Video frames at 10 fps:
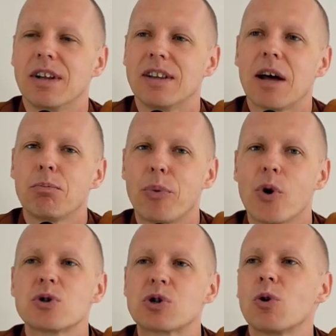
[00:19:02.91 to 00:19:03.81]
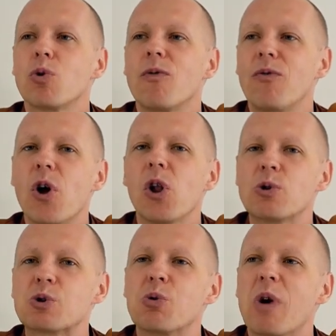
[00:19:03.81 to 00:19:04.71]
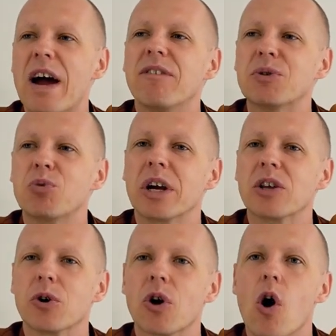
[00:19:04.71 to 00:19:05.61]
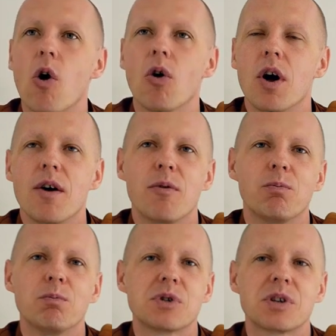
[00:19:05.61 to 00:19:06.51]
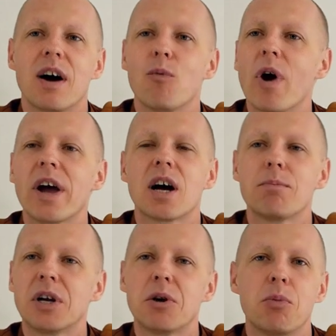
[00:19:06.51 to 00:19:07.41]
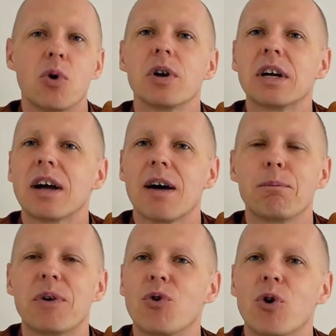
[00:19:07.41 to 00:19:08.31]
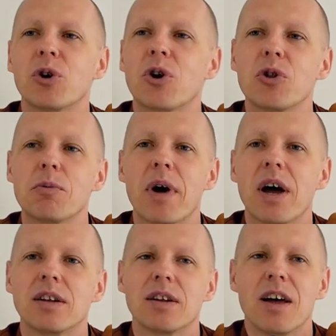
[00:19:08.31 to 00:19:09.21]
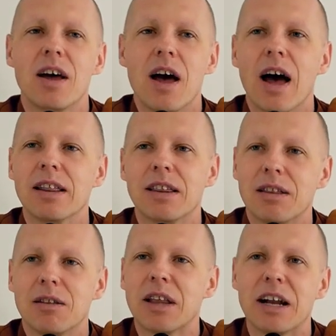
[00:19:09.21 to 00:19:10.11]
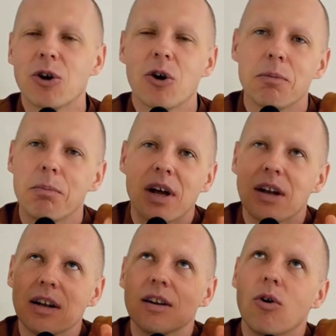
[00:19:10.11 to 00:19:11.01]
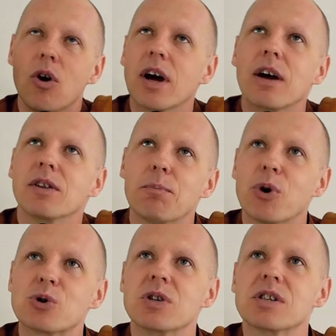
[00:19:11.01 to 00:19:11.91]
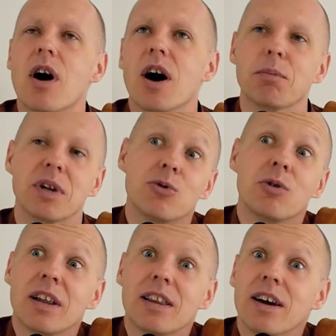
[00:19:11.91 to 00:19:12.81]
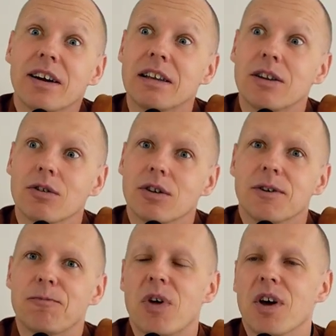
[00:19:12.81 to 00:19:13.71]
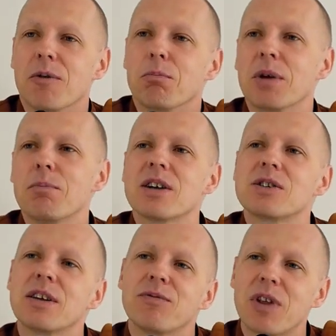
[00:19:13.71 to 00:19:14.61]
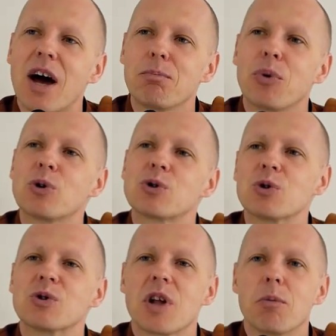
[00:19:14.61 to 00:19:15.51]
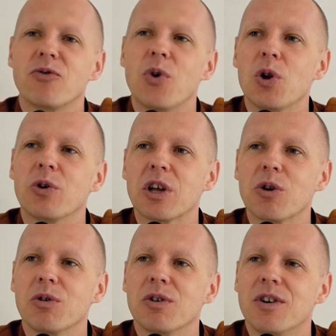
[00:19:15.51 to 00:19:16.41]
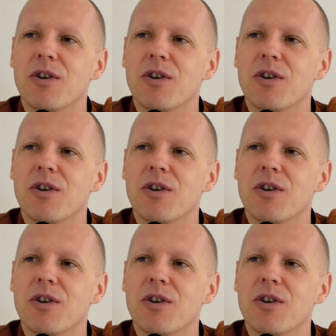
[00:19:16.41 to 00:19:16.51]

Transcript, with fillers: That person who follows you everywhere you go. Start, wake up in the morning before you go to bed, and then you go to bed and okay, the person is gone, but you're not there either. But imagine if that person stopped following you.